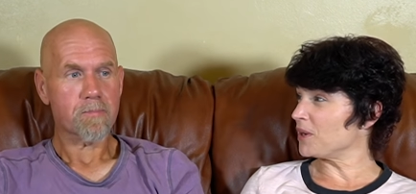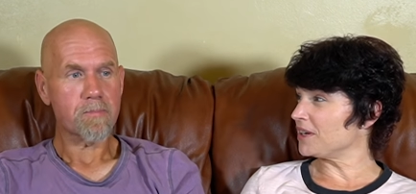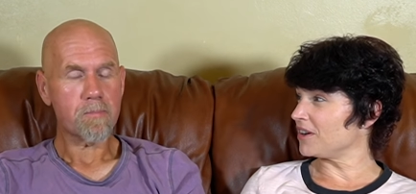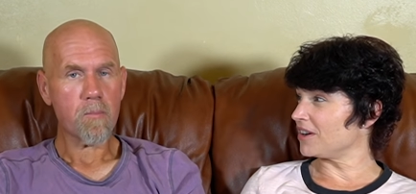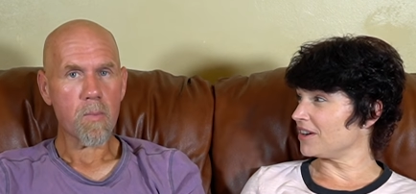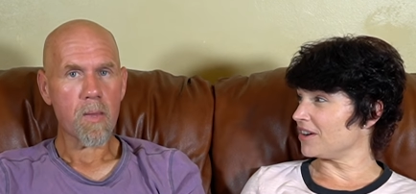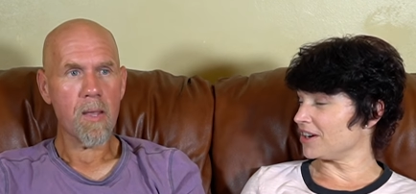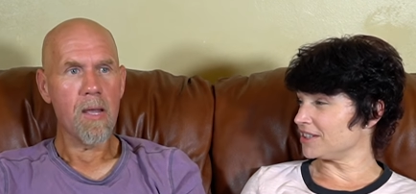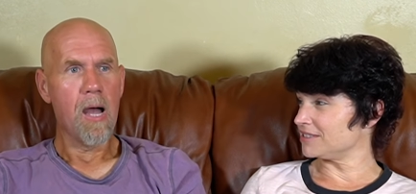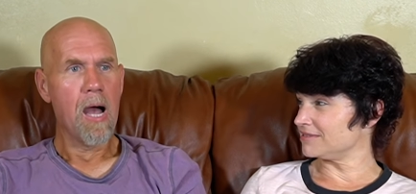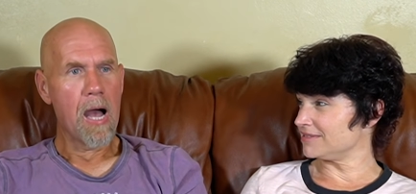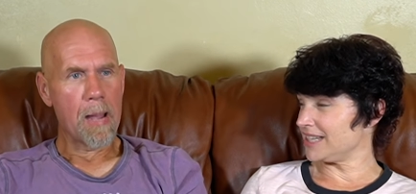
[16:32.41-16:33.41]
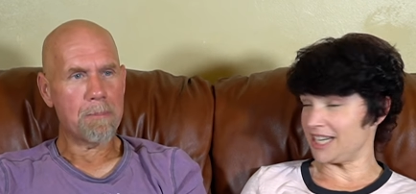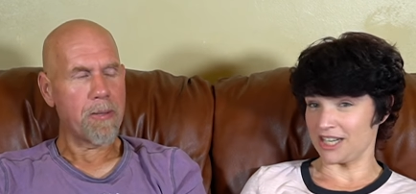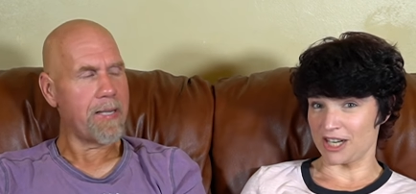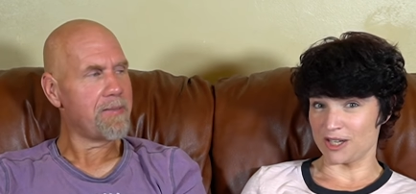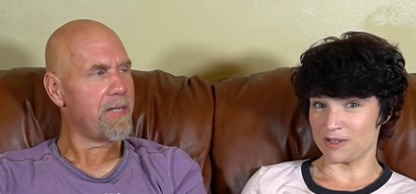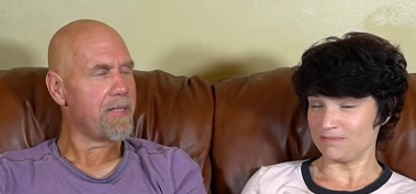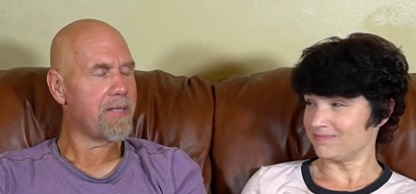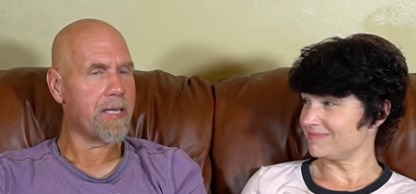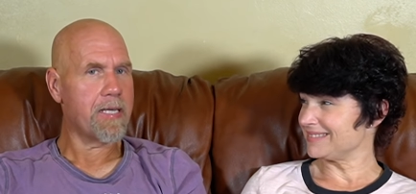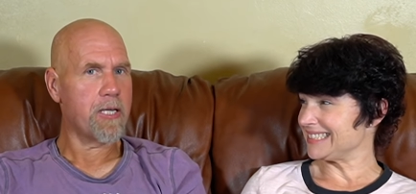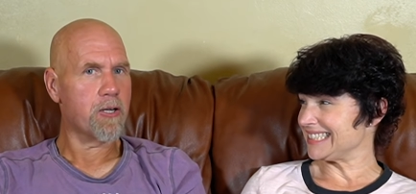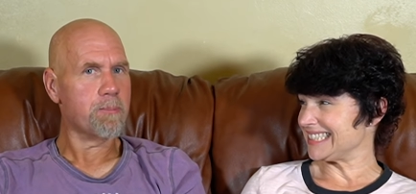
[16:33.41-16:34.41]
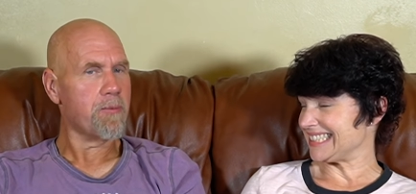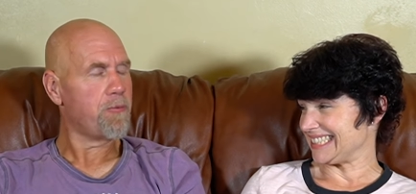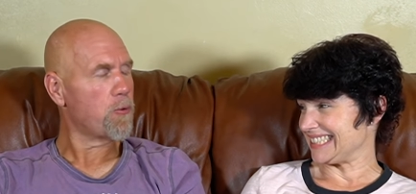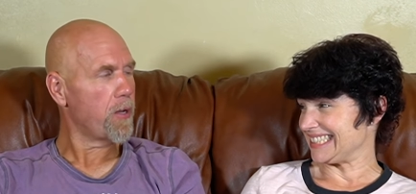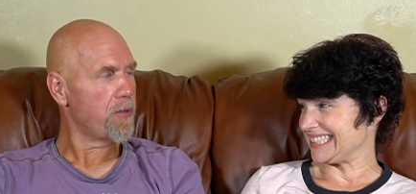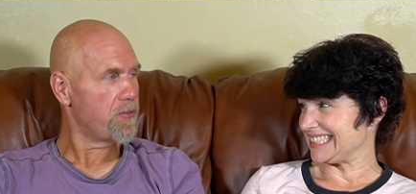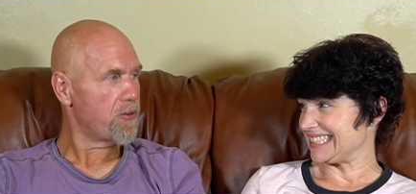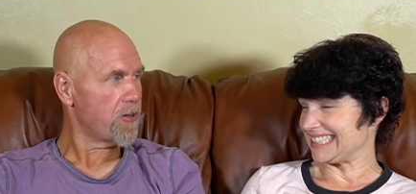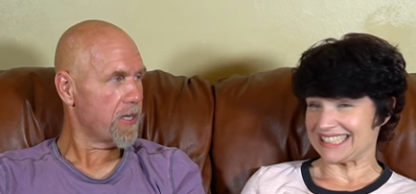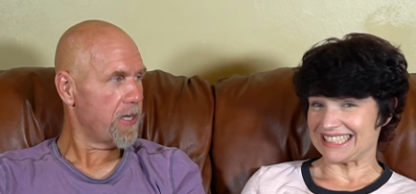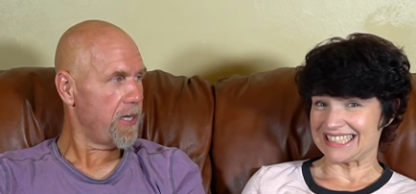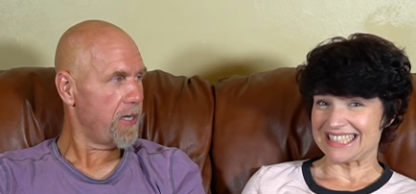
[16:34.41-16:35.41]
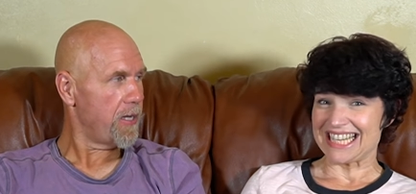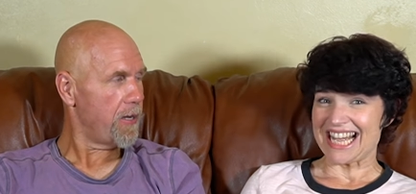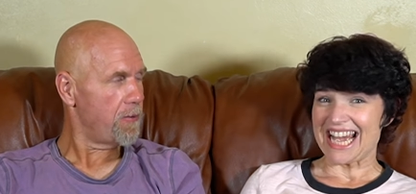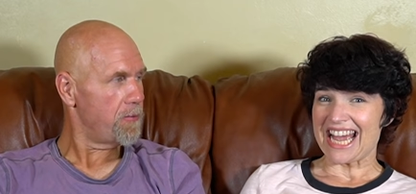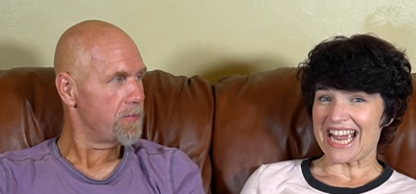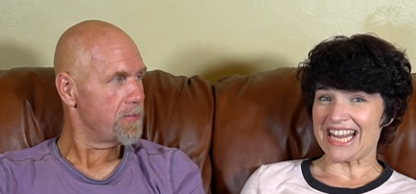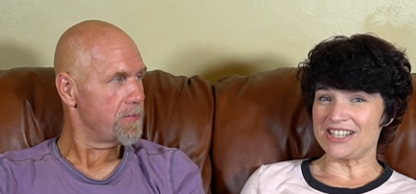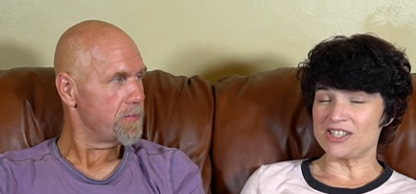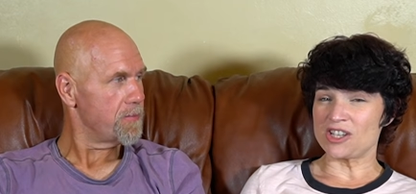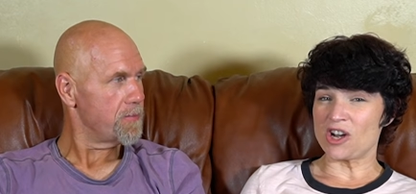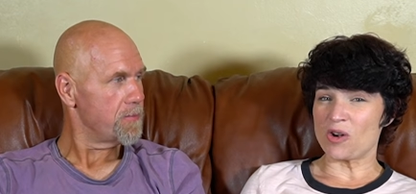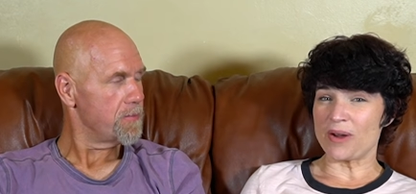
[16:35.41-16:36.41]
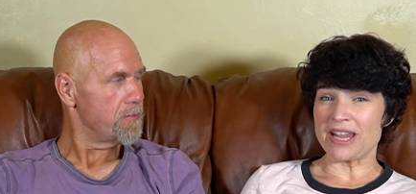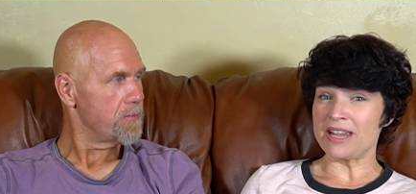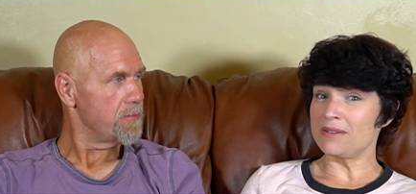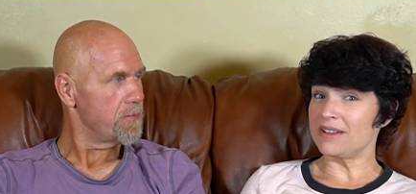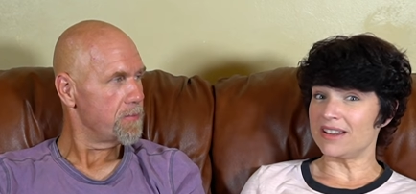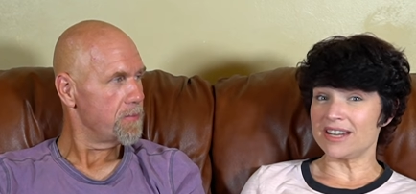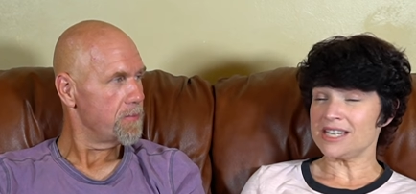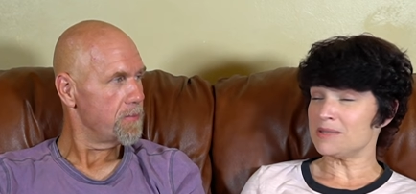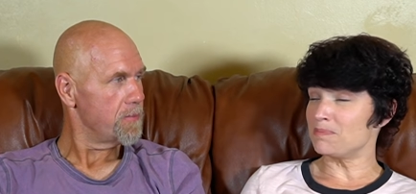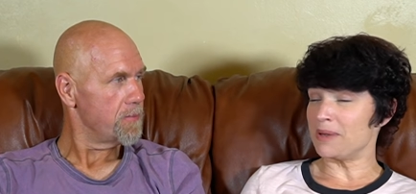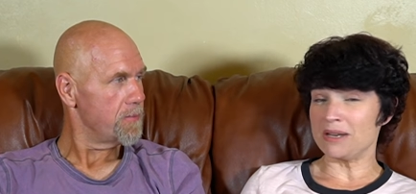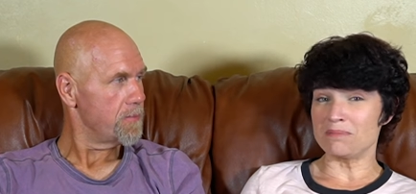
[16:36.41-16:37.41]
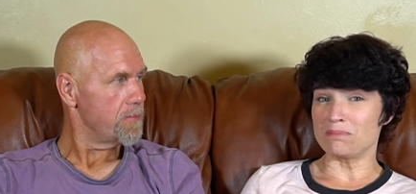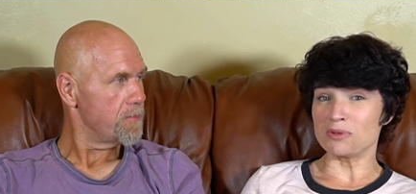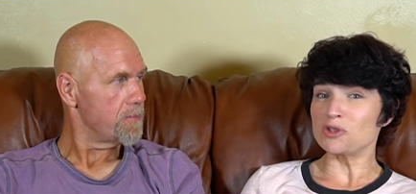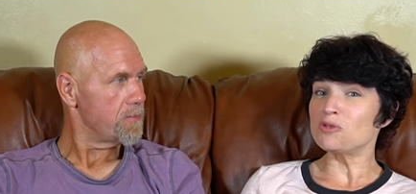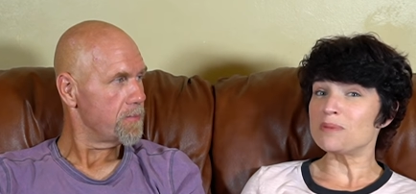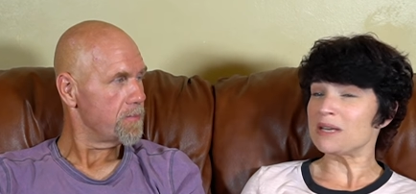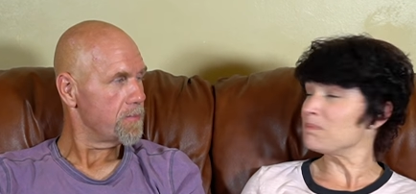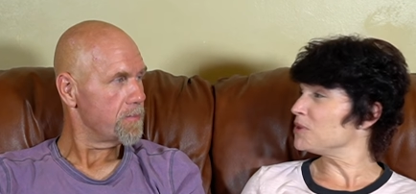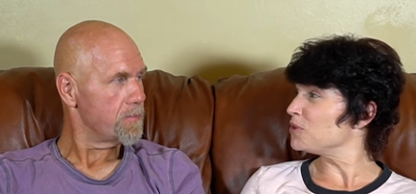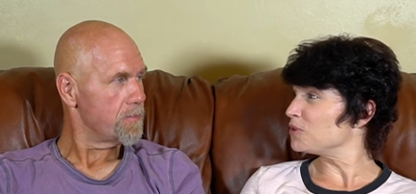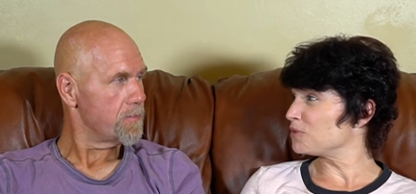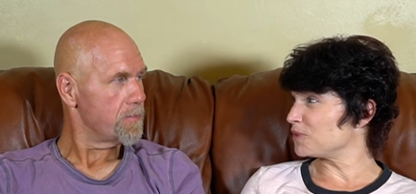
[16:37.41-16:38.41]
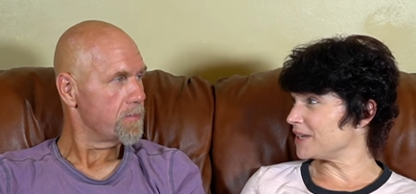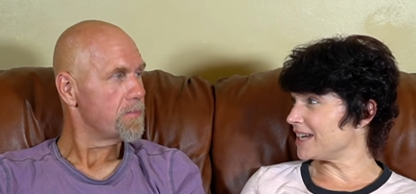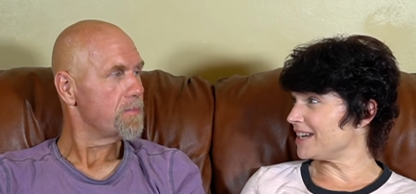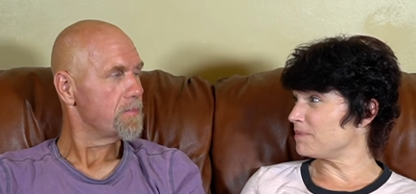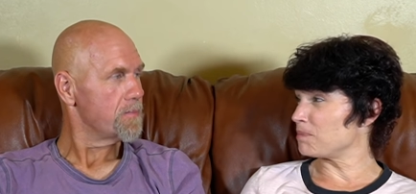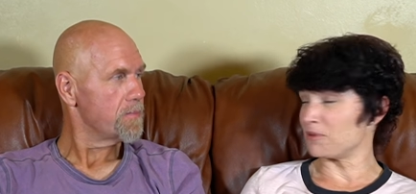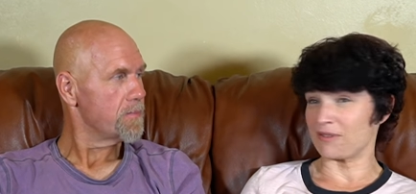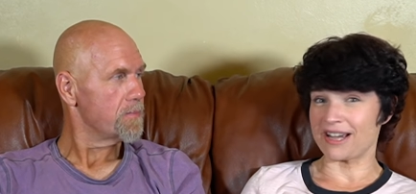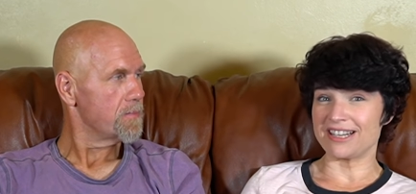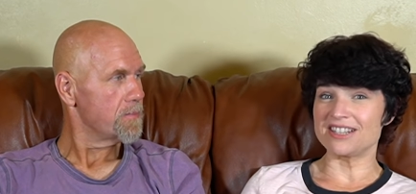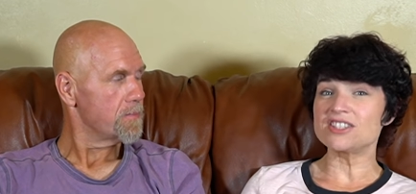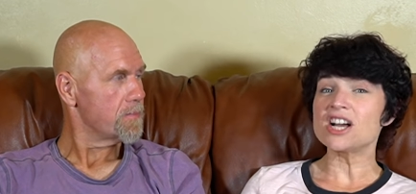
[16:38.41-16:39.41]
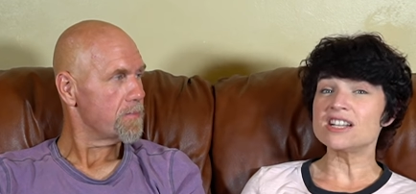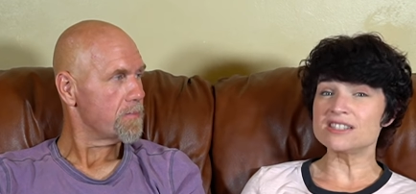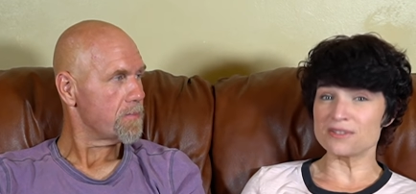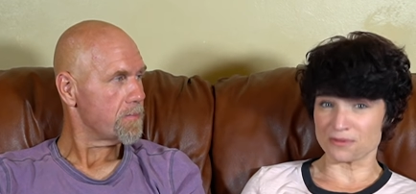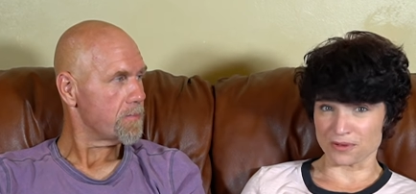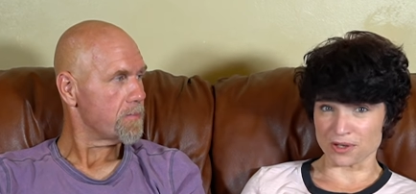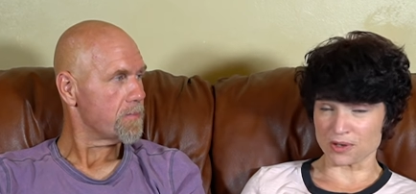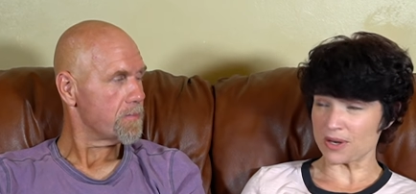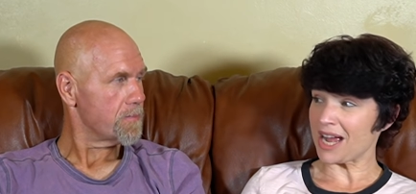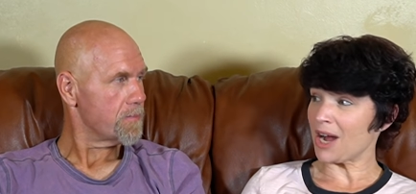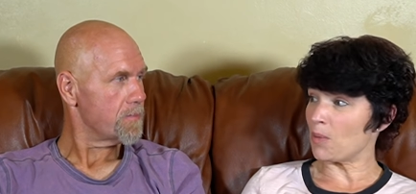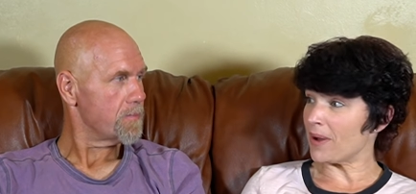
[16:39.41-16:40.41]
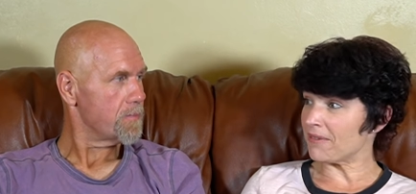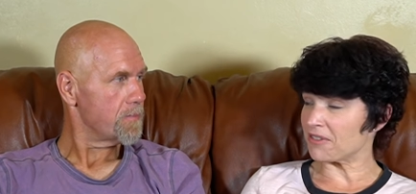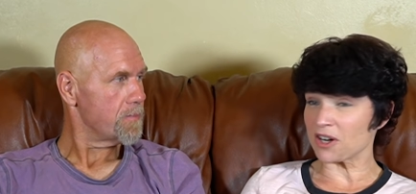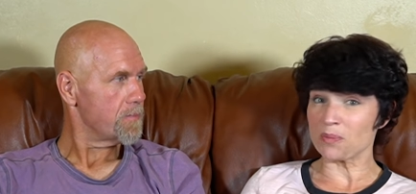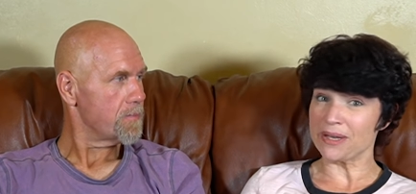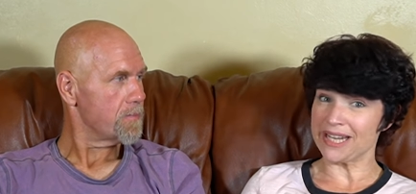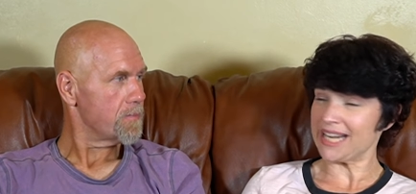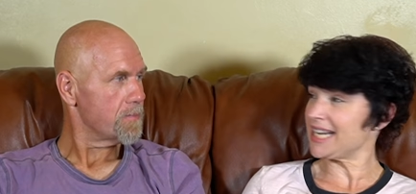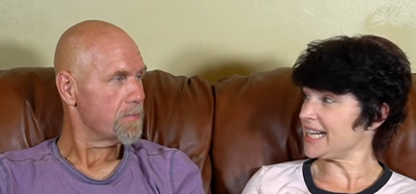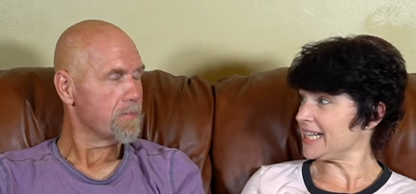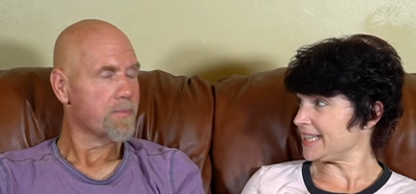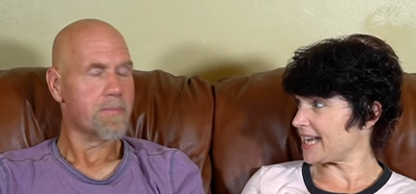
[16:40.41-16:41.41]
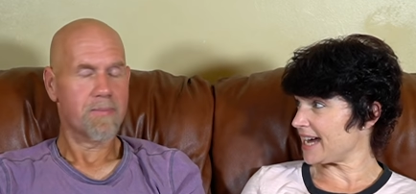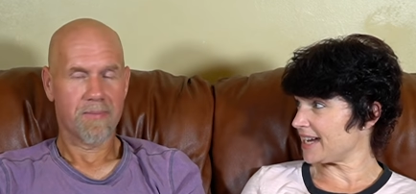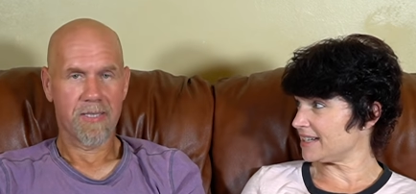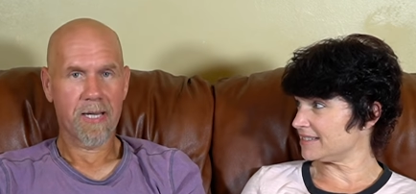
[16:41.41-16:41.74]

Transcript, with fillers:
Speaker 1: went on
Speaker 2: keto. I planted it the year before I started keto.
Speaker 1: And so it has been blooming beautifully, providing tons of fruit. However, we can't eat that.